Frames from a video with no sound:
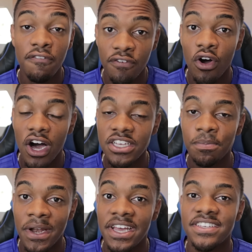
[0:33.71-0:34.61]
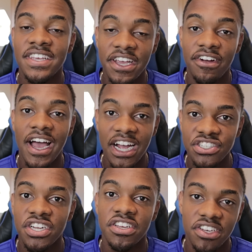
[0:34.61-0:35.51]
for us players here at
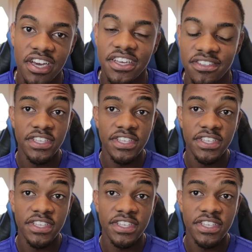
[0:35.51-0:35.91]
#United.